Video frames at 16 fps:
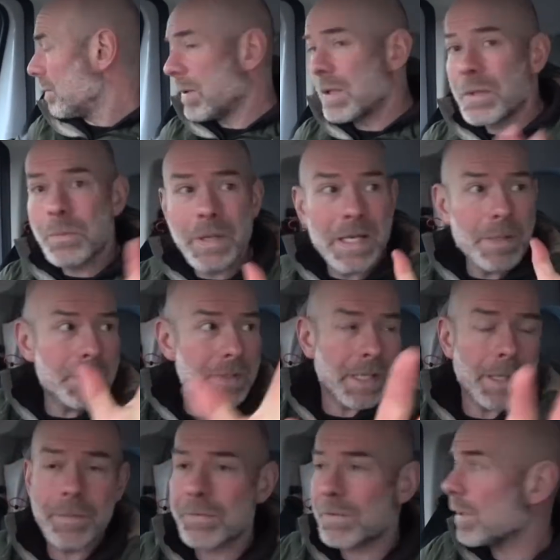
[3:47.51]
but the wind was
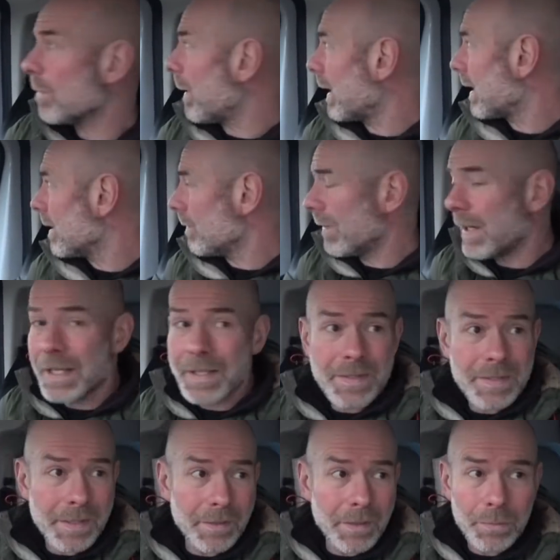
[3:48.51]
coming from the back of the van,
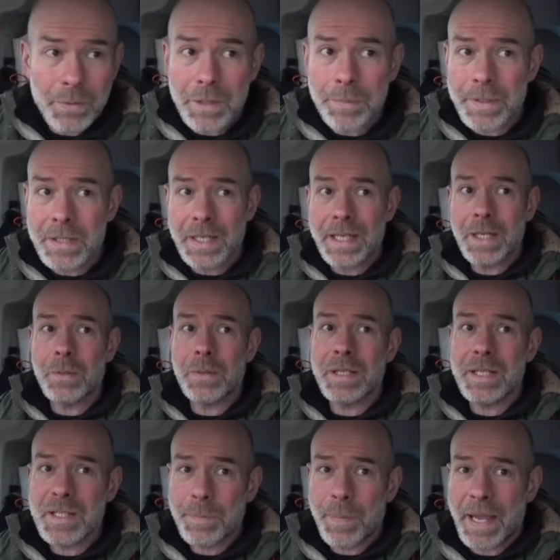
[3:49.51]
so it would have been equally
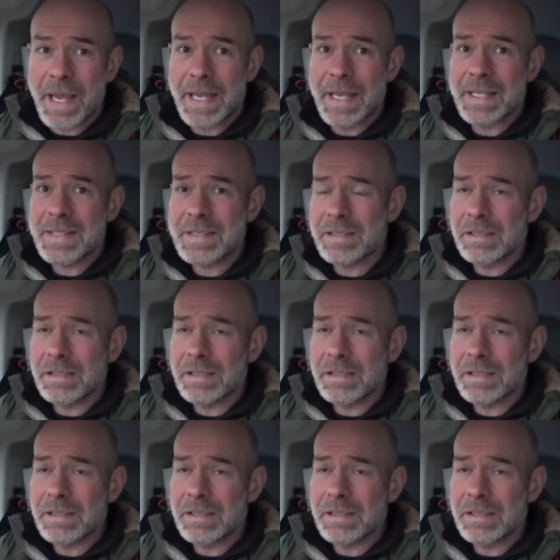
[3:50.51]
as bad.